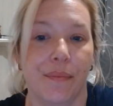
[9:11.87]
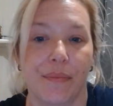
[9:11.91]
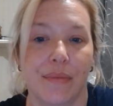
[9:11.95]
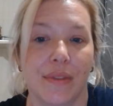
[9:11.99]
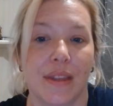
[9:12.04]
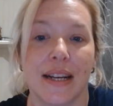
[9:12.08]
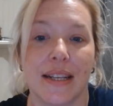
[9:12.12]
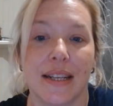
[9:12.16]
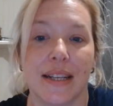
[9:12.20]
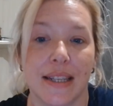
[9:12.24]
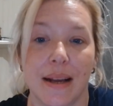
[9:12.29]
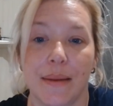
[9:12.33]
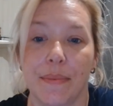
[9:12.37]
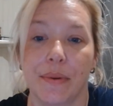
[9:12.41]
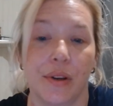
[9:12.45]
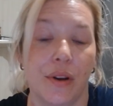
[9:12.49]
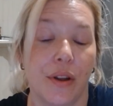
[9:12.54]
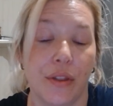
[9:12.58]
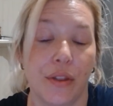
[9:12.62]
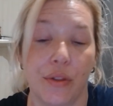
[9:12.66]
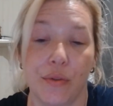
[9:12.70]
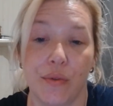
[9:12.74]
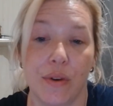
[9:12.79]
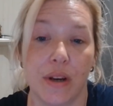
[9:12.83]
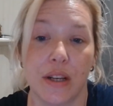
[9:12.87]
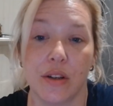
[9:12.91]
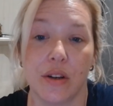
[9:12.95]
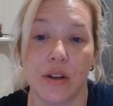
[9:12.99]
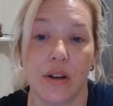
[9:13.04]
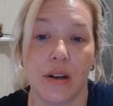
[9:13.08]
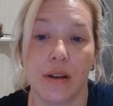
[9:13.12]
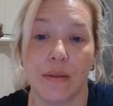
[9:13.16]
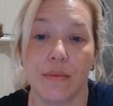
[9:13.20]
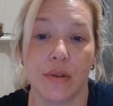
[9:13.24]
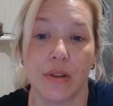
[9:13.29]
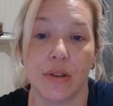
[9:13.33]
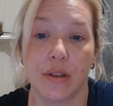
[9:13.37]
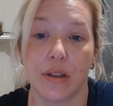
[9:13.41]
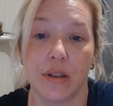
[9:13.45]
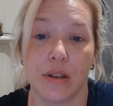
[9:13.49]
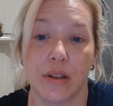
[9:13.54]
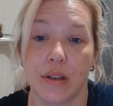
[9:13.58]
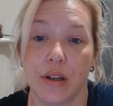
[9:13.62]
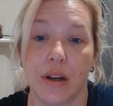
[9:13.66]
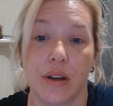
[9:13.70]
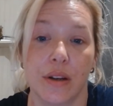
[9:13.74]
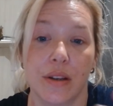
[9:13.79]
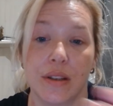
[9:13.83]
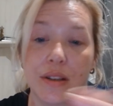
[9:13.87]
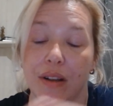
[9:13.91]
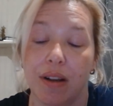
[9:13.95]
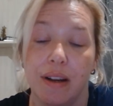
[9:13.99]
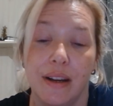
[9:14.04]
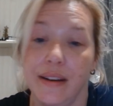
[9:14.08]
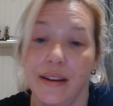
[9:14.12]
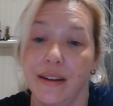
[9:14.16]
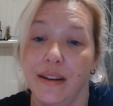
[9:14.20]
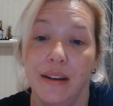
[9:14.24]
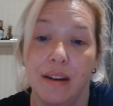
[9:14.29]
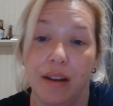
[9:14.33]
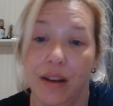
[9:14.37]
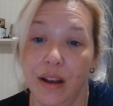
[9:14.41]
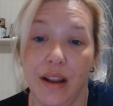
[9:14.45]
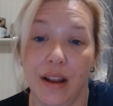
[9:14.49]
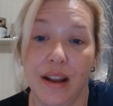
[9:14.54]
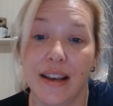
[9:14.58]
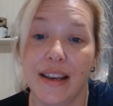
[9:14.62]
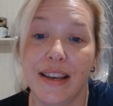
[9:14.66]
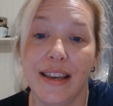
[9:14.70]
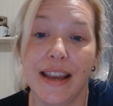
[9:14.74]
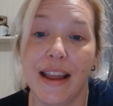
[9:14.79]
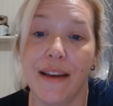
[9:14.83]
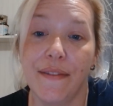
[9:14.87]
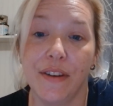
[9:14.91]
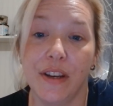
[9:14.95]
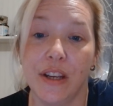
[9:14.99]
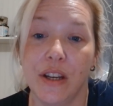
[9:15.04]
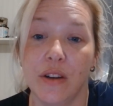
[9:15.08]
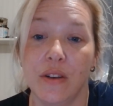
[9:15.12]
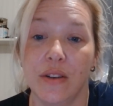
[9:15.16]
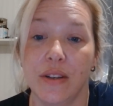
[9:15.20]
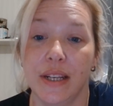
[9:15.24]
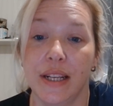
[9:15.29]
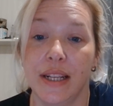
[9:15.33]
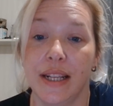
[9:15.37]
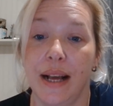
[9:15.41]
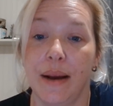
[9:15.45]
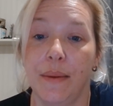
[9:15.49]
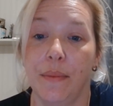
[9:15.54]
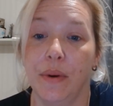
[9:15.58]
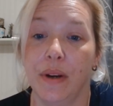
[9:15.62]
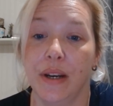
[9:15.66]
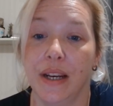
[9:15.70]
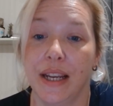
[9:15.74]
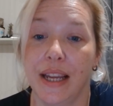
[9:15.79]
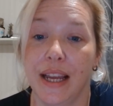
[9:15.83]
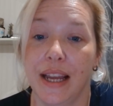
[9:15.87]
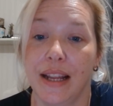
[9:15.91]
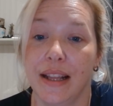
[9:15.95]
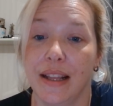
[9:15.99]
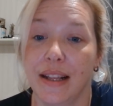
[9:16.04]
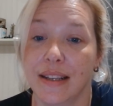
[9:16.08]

That's happened like 3 times. So it's like never using that one again.